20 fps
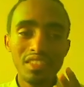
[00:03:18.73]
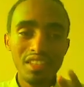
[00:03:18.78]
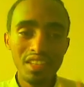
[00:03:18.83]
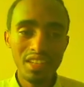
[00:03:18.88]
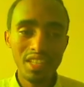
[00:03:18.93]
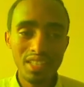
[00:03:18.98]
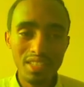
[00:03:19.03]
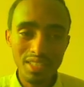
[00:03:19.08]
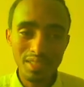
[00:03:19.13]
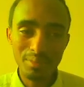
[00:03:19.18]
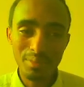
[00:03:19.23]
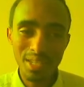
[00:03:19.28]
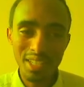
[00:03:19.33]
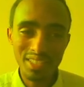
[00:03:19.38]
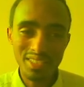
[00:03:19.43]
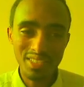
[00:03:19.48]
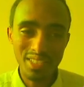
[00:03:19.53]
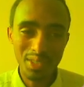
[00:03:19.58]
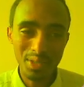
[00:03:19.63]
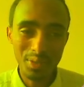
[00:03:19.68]

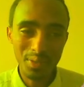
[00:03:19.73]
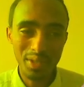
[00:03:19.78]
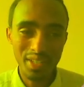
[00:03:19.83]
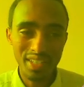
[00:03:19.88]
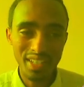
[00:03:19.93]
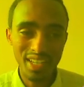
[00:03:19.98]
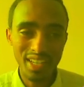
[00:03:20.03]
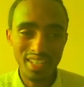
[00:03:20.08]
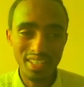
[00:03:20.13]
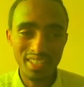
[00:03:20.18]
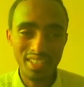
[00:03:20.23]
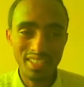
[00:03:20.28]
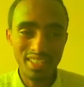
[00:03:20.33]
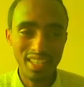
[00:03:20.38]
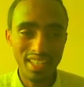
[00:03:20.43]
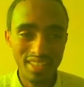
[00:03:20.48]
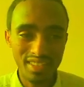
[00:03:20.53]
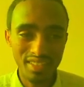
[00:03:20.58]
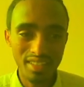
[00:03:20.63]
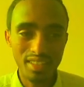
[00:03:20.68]
determine the required angle
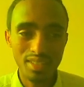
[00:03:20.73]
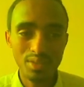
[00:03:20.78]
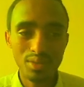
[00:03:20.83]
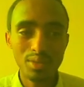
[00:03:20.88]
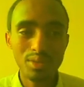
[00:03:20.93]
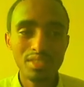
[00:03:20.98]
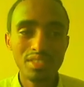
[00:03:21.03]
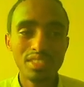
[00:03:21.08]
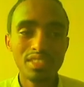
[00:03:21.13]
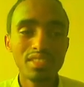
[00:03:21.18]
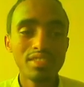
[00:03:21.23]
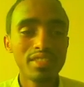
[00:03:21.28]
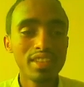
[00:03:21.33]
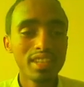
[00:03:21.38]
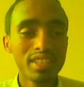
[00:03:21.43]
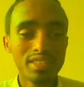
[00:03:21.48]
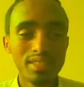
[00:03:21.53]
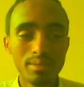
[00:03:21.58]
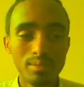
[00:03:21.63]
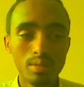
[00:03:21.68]
theta. So it is
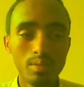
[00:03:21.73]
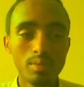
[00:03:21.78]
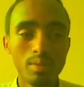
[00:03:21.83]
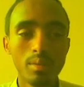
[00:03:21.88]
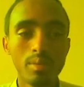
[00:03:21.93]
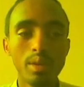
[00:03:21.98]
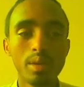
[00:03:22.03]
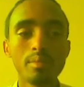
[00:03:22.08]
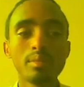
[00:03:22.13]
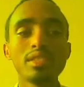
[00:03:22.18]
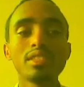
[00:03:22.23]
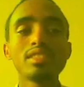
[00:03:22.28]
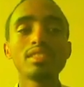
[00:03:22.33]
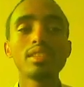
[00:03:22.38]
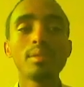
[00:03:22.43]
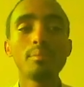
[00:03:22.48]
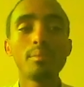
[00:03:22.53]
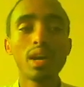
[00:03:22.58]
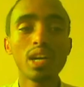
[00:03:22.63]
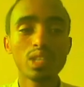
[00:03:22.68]
very simple problem. It is
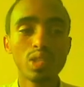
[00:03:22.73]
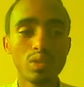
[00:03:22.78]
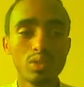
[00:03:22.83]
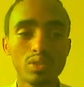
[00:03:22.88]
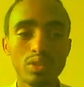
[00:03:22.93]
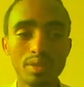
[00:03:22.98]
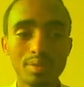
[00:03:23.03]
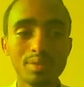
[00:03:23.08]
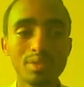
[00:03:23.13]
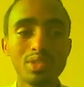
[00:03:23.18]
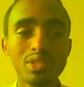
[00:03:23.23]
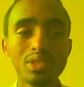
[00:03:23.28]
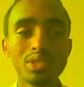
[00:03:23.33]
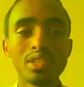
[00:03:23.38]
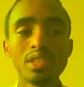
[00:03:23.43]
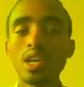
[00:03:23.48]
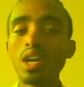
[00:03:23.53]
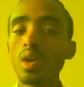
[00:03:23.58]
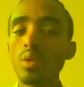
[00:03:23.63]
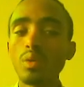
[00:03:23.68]
a matter of substitution.
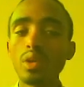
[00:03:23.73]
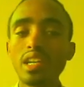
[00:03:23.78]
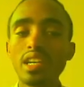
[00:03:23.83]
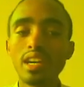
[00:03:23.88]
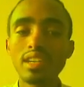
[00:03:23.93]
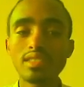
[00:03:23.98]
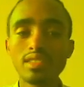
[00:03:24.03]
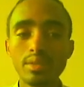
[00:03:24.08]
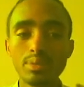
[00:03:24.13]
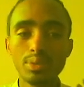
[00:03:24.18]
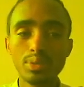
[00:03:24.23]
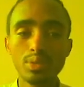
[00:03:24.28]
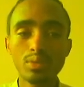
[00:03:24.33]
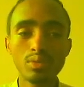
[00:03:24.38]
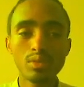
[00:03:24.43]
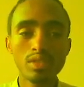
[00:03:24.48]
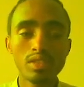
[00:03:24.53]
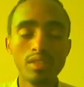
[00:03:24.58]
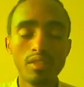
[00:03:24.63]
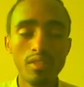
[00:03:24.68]
We can
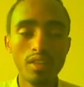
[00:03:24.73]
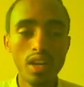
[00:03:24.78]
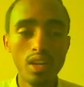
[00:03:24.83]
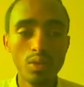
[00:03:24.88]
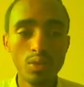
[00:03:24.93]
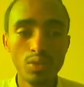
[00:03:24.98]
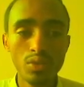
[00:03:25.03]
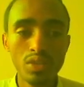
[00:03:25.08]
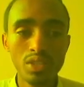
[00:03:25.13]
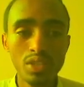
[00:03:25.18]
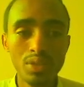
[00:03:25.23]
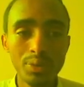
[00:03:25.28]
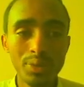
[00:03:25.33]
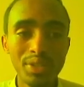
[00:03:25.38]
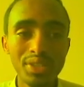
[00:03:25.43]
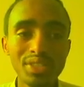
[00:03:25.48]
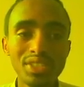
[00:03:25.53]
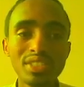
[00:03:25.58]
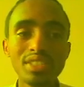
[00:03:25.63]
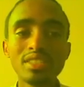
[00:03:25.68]
substitute the value on these
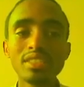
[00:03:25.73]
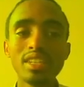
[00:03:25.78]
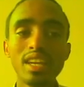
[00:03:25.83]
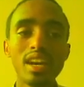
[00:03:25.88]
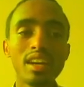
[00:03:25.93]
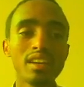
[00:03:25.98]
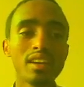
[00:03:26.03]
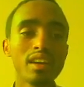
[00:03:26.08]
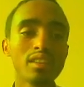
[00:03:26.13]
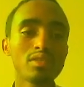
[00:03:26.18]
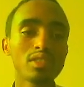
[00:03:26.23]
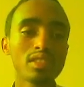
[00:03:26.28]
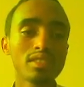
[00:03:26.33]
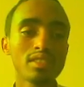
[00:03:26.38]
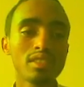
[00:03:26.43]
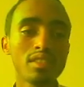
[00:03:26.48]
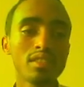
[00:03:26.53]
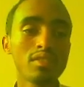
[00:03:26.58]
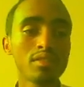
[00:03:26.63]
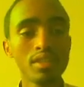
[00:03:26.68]
equations, and after
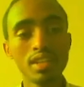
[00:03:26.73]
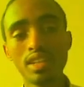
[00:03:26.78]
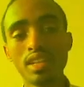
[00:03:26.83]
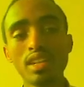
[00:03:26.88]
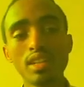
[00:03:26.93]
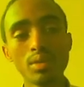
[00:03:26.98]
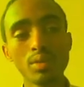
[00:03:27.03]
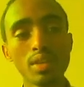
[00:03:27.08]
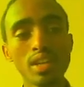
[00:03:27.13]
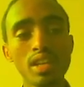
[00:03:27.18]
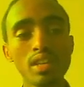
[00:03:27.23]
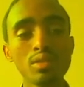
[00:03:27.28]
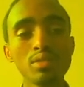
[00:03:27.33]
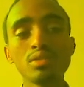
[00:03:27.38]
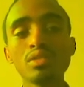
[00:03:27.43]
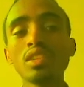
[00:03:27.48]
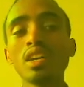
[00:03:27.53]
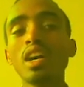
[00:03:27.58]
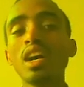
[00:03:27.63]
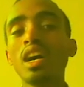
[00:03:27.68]
finally we can
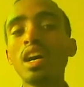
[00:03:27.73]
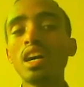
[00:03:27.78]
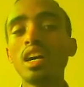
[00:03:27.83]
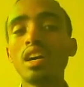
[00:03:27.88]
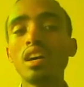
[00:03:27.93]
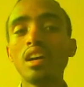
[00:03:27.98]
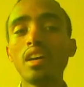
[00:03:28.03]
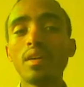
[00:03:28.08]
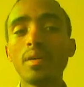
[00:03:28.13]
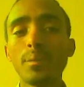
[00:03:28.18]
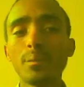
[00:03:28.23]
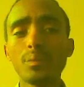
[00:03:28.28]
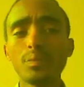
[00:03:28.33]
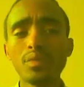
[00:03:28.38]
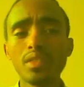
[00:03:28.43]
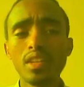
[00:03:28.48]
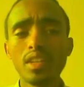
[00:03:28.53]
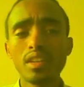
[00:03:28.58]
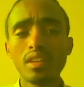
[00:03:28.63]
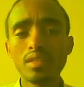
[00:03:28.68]
use
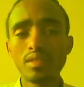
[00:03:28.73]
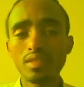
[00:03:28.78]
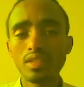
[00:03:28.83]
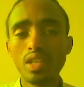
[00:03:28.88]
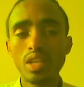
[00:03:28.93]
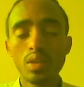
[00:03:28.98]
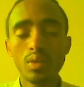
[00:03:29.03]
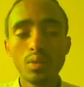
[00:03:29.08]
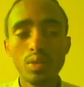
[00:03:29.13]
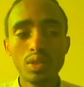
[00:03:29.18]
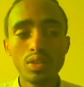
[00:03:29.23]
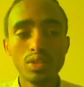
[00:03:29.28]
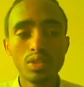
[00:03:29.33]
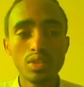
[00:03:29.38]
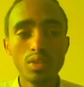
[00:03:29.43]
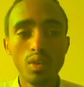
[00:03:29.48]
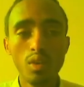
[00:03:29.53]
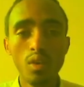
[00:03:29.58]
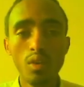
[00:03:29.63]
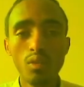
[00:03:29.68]
the
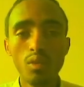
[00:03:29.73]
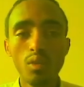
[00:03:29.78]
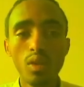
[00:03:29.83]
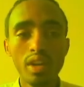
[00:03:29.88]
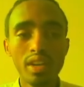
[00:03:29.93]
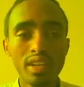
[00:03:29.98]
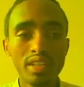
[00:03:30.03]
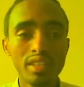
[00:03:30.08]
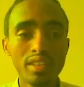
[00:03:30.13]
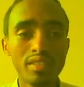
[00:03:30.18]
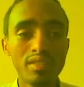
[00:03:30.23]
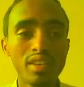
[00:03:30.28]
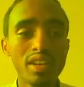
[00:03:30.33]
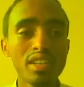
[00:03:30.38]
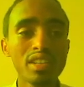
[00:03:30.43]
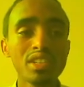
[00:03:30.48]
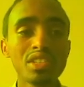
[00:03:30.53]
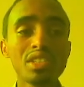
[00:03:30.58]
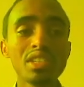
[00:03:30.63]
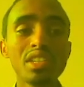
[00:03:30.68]
equation of quadratic
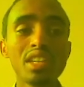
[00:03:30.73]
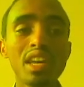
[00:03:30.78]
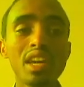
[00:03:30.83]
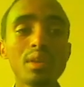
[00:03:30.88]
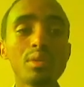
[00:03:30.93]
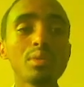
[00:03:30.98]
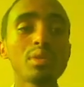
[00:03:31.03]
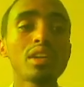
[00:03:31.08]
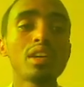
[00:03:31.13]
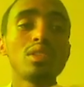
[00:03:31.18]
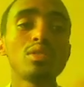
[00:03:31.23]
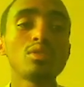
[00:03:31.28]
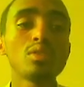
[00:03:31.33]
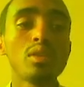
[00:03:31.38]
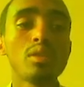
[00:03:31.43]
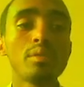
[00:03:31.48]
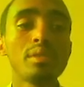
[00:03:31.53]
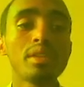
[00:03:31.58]
function, and we can solve